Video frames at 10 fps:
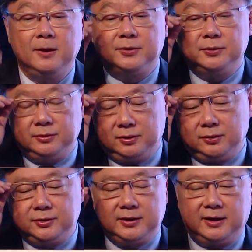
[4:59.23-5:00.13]
So
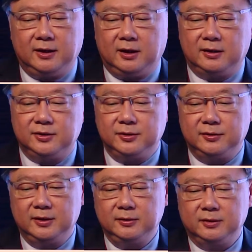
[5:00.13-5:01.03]
those that
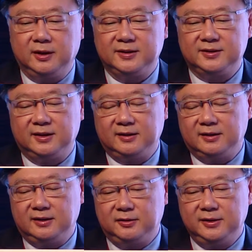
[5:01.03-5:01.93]
children less than
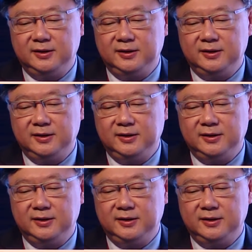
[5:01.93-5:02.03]
3